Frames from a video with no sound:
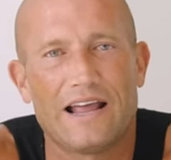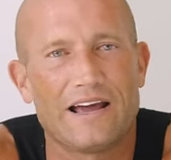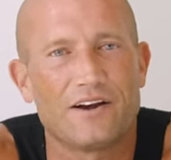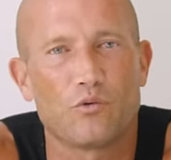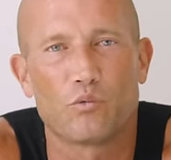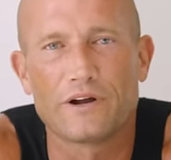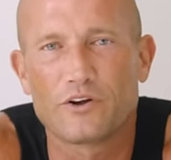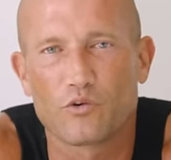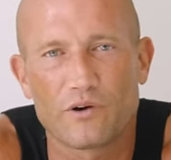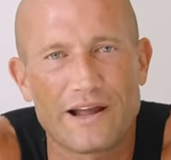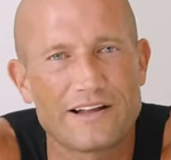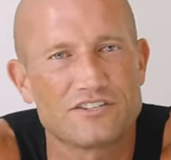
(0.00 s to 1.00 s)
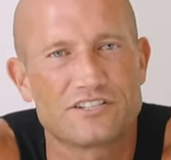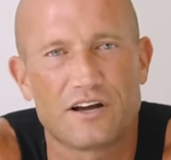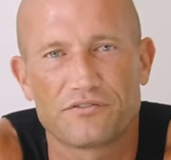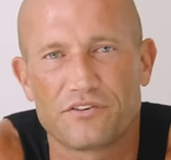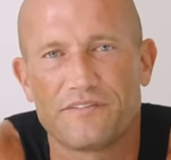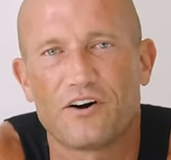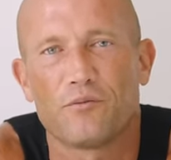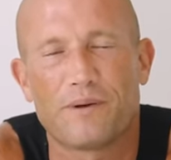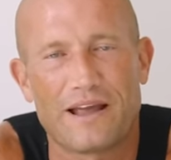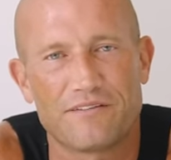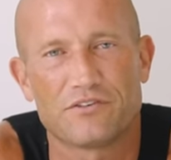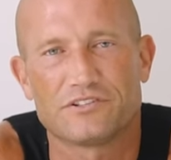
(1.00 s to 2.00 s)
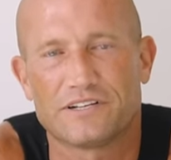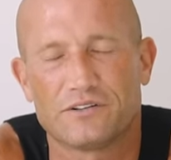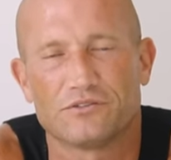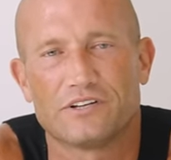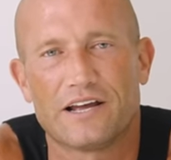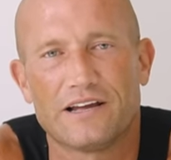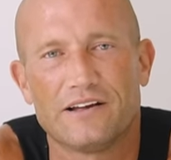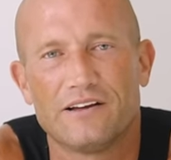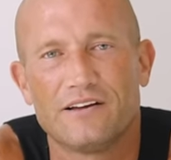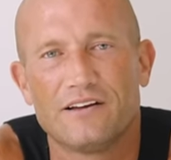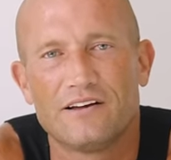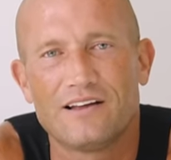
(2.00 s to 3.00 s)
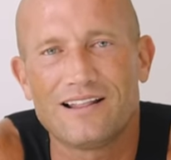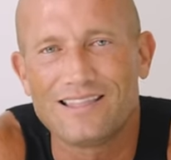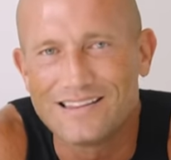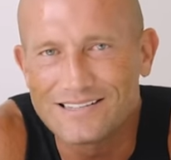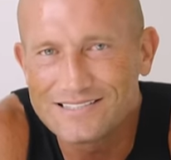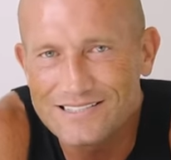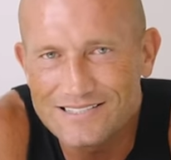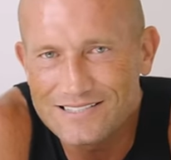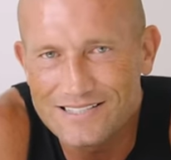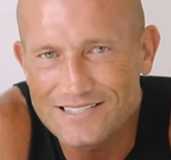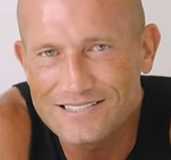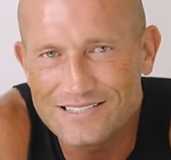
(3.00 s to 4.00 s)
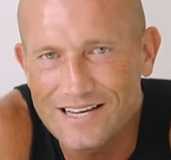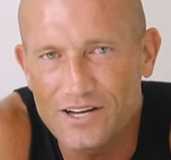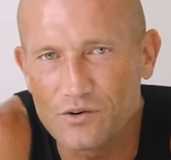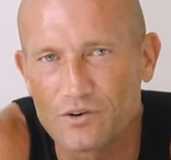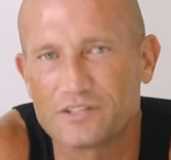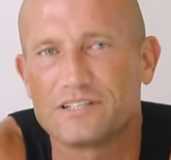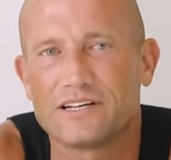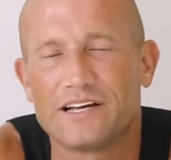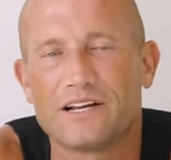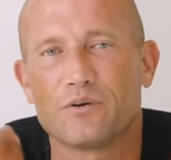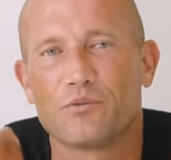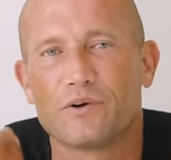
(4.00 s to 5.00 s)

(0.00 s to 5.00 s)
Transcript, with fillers: and recreate and self develop every single day. This is the secret to getting